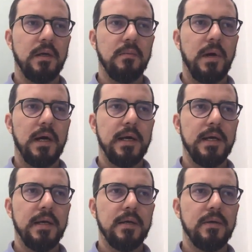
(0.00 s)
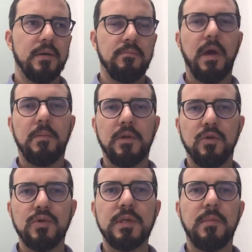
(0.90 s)
by
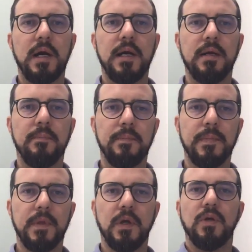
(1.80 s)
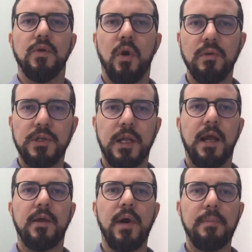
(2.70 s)
using my knowledge that I
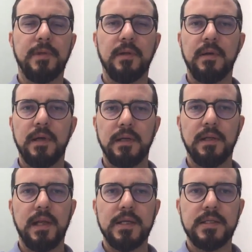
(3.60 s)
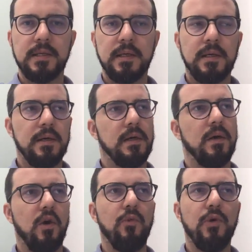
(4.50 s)
grabbed in the last
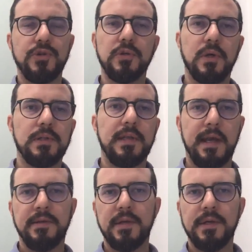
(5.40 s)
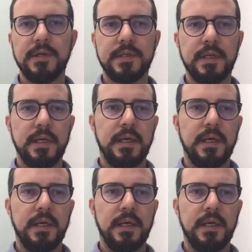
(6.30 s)
almost 10 years,